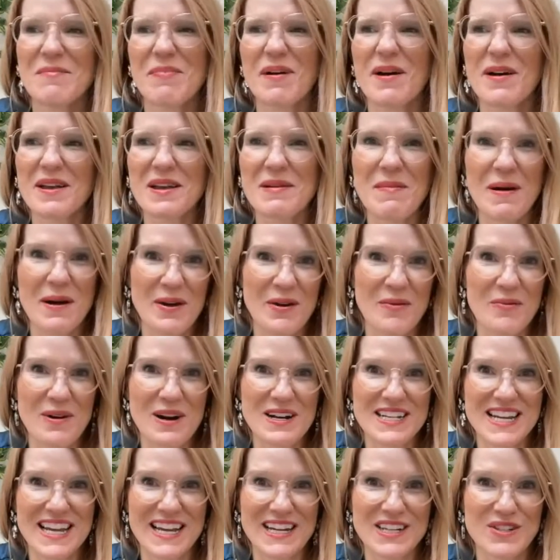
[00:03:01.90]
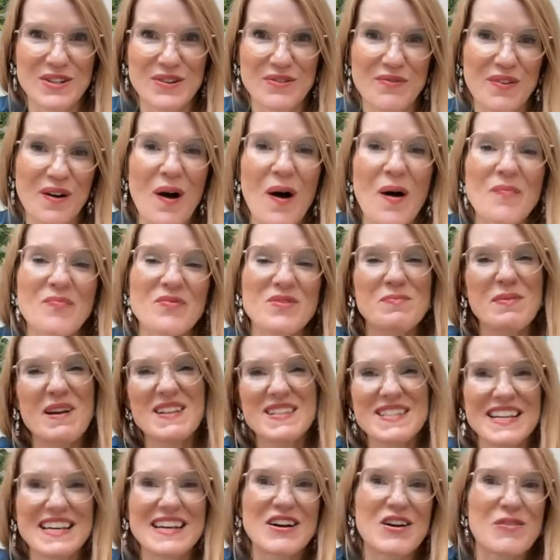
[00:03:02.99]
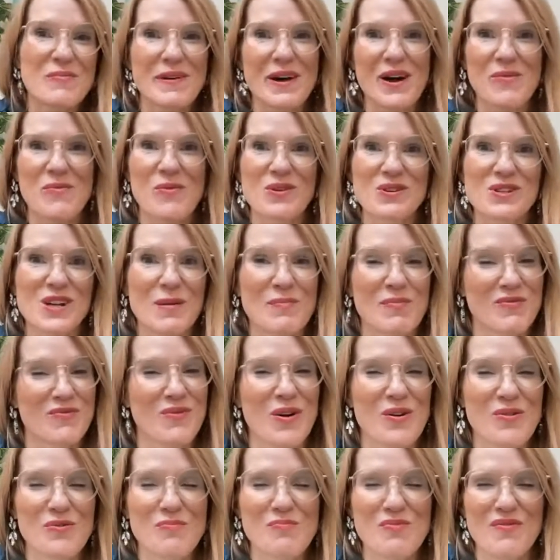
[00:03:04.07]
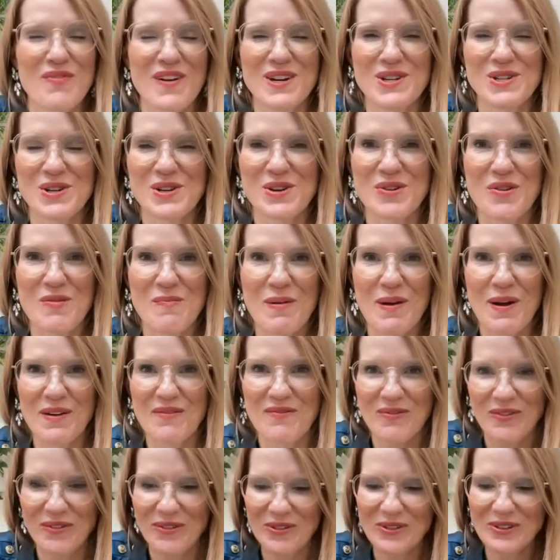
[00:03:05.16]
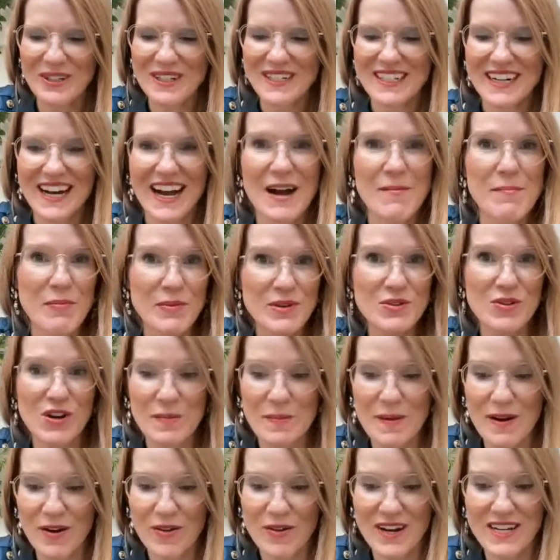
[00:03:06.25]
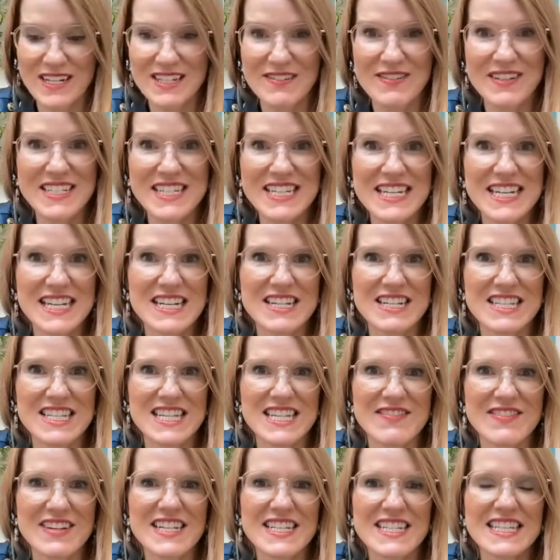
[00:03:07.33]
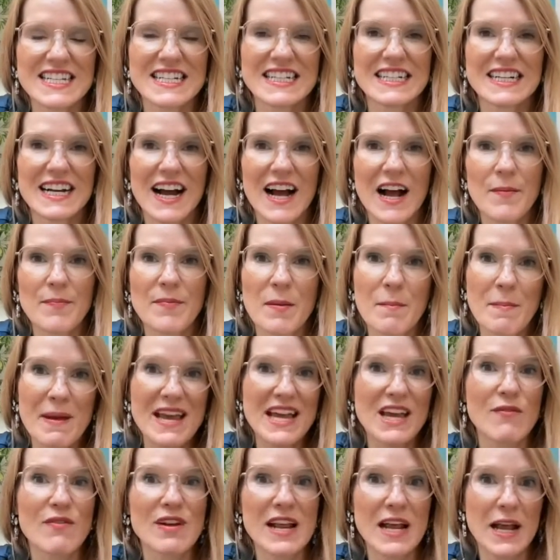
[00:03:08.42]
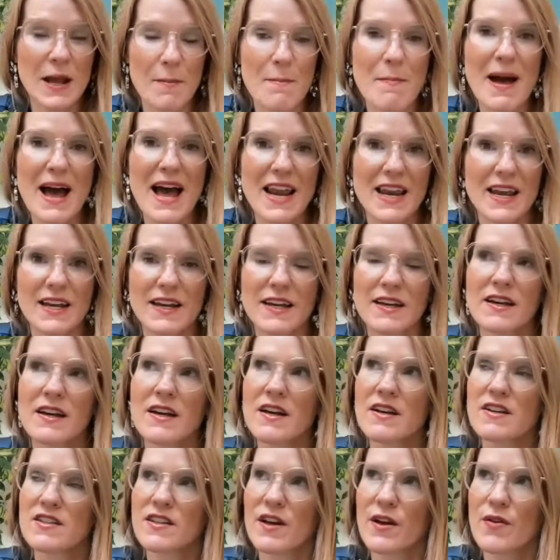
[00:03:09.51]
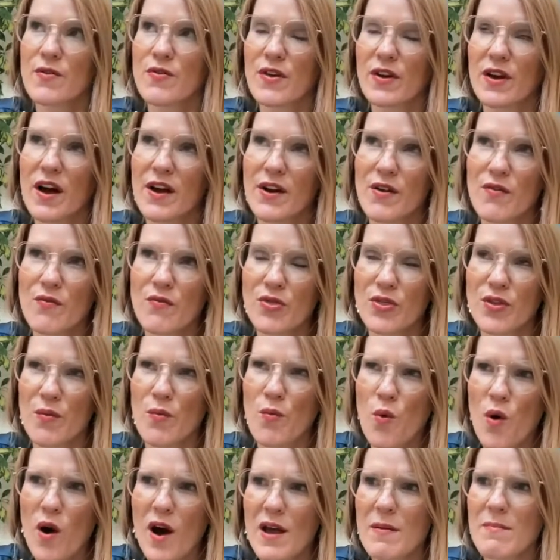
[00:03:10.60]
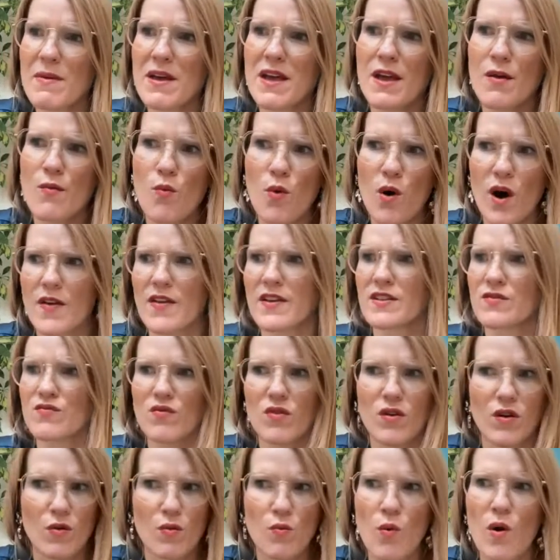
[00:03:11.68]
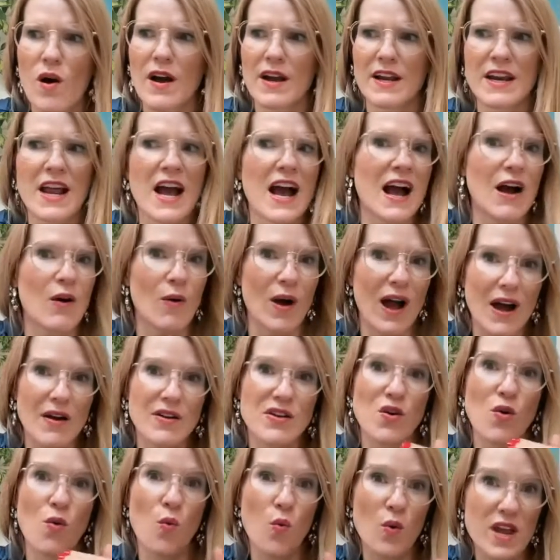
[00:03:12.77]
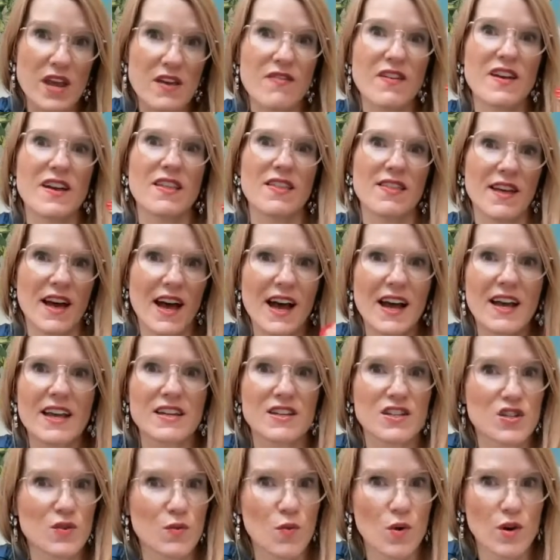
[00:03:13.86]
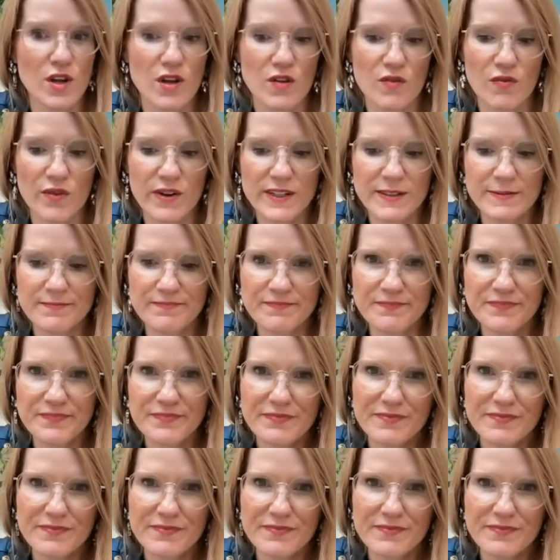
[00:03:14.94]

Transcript: but you might not want to take it too far. Depends a little bit on what type of role, profession you're applying for. But we talk about creativity in your CVs and make it really compelling. So the why me, why this role, why now, how you're weaving that into what you've written.